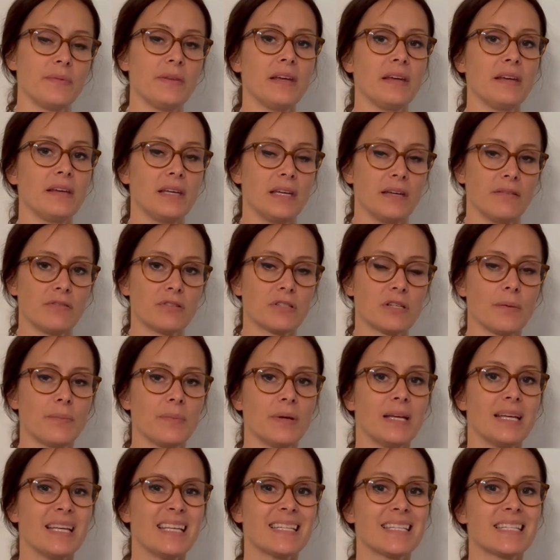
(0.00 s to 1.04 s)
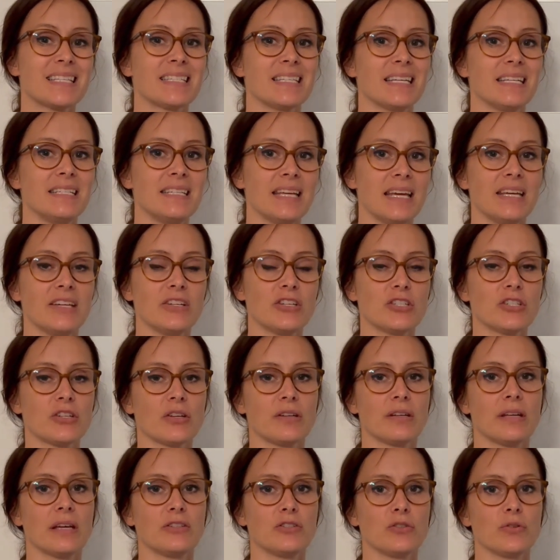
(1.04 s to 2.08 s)
They give some sedation
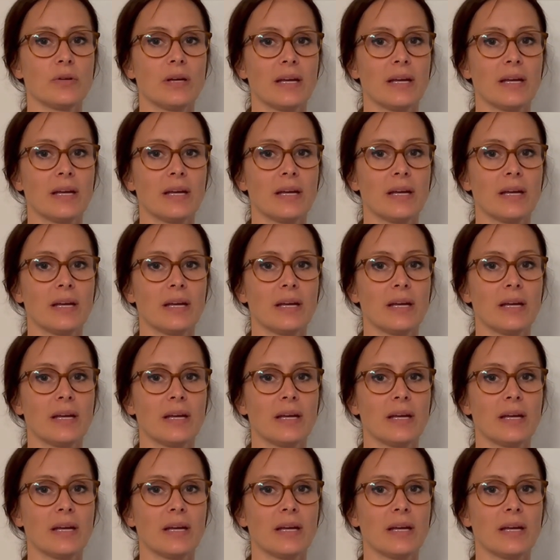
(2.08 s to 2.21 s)
that you